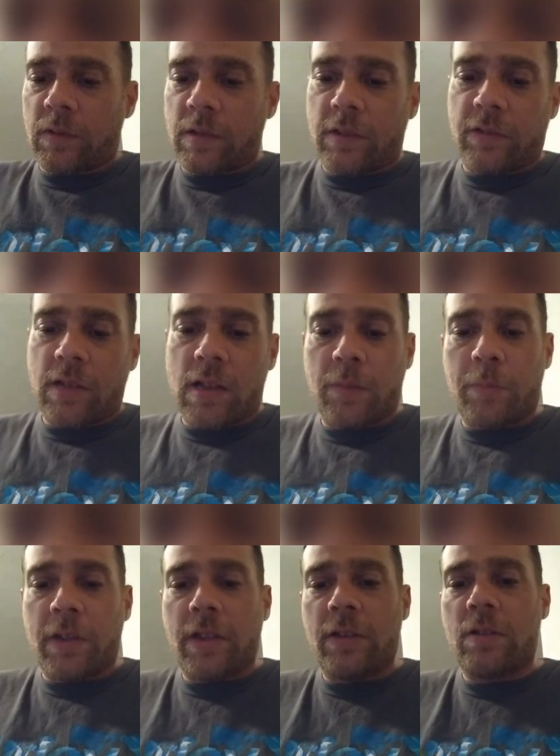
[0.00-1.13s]
There's the
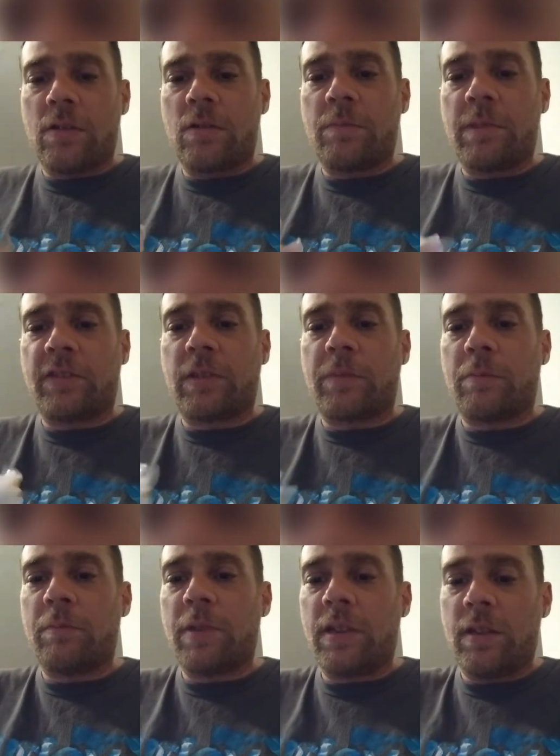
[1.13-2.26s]
jalapeno, mix up the
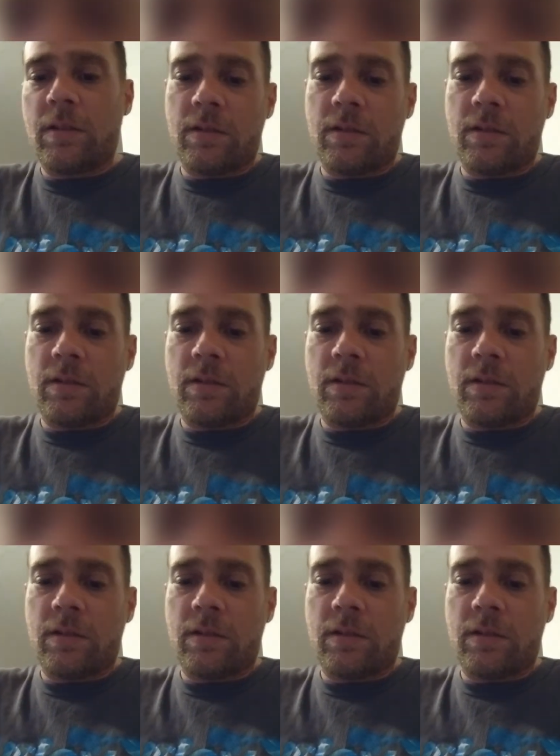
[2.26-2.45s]
meat,